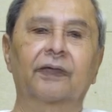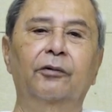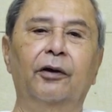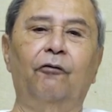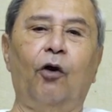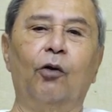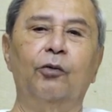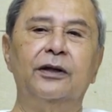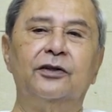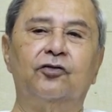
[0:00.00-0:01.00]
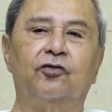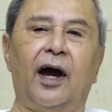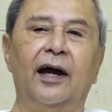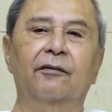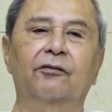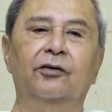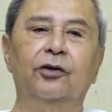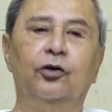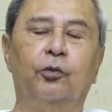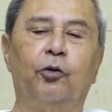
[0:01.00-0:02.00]
We have always strived
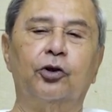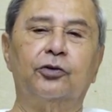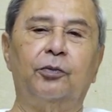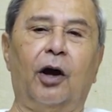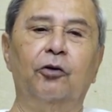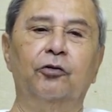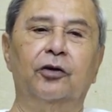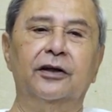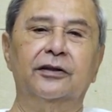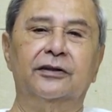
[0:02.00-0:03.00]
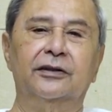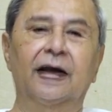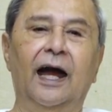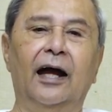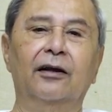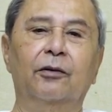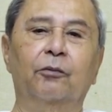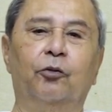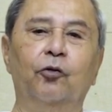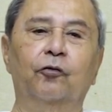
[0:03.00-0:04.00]
to push boundaries and
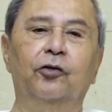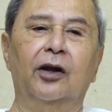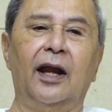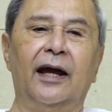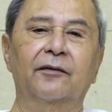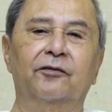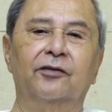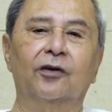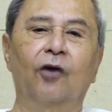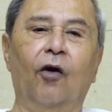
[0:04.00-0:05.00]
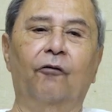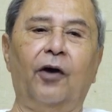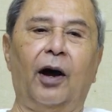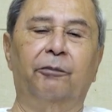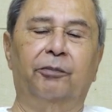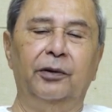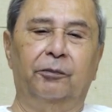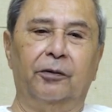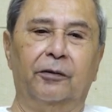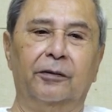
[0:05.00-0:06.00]
improve the lives of our
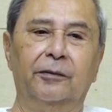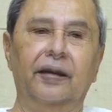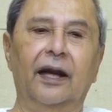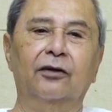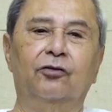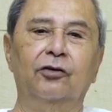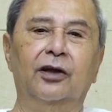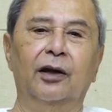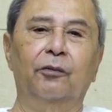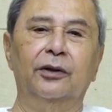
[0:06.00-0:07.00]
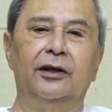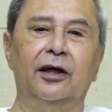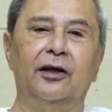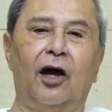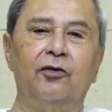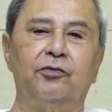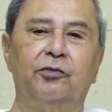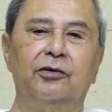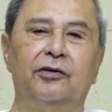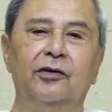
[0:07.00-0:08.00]
people. And today, with the
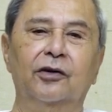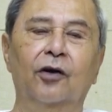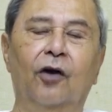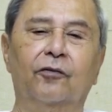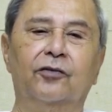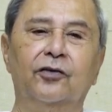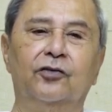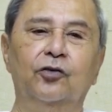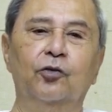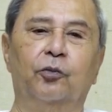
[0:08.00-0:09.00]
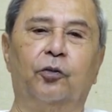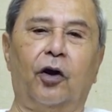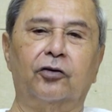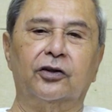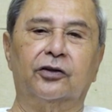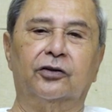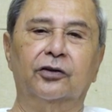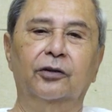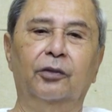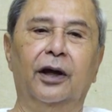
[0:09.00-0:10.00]
announcement of this new project,
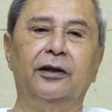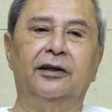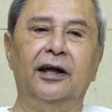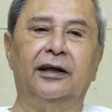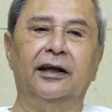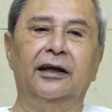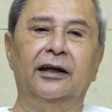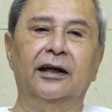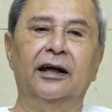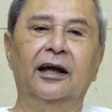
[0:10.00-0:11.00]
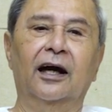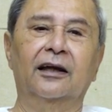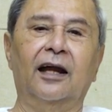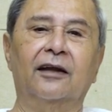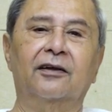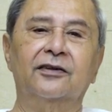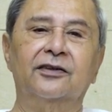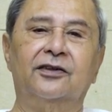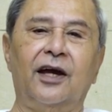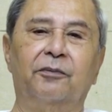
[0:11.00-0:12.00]
we are taking another
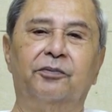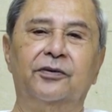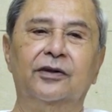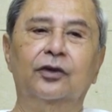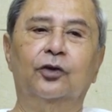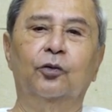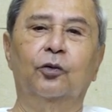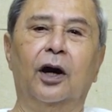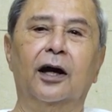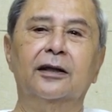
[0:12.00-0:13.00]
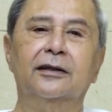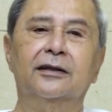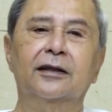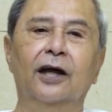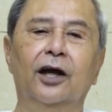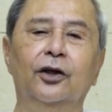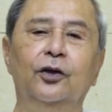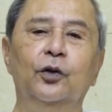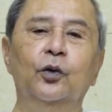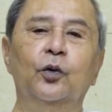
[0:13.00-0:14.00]
steps towards a
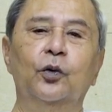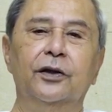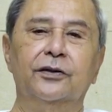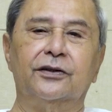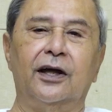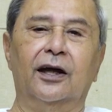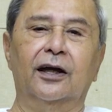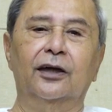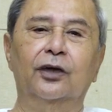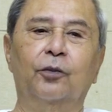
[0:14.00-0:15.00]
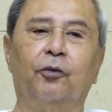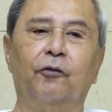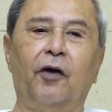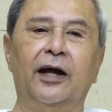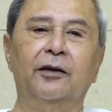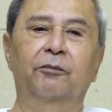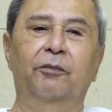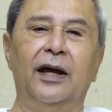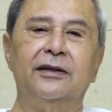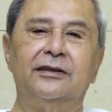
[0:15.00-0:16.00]
new Odisha to provide
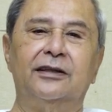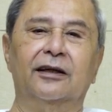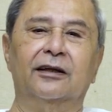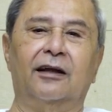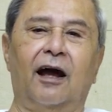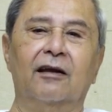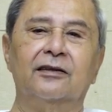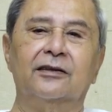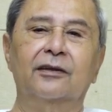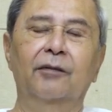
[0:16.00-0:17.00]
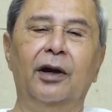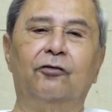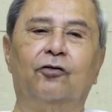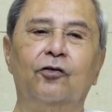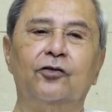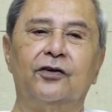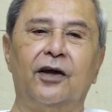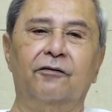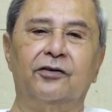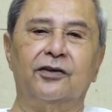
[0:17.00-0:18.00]
best in class metro
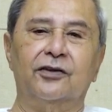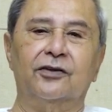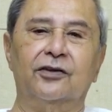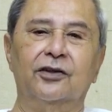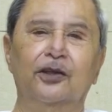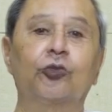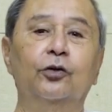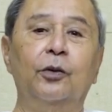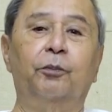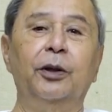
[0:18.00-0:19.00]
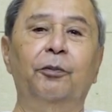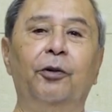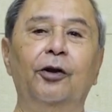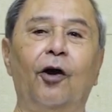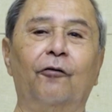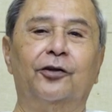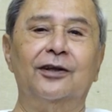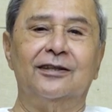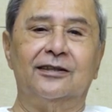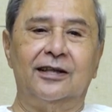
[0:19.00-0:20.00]
services to the people of
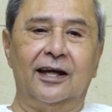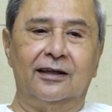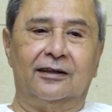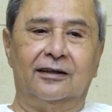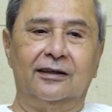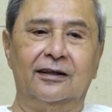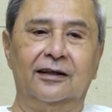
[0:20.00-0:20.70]
the state.